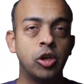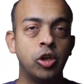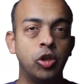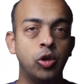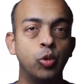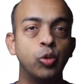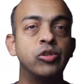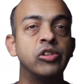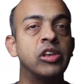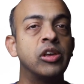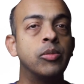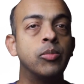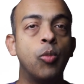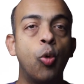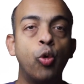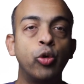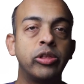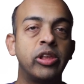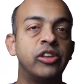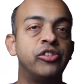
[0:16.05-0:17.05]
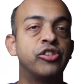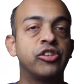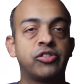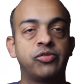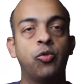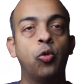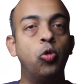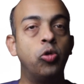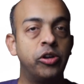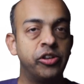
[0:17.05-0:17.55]
using more than
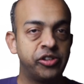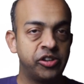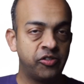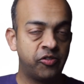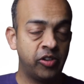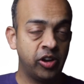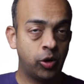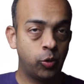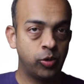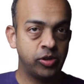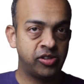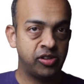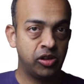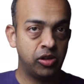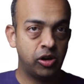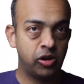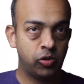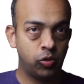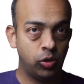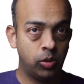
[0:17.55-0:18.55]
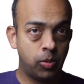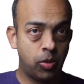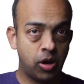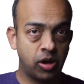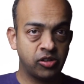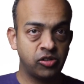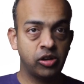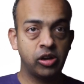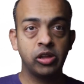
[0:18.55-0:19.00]
just voltage and frequency in your toolbox.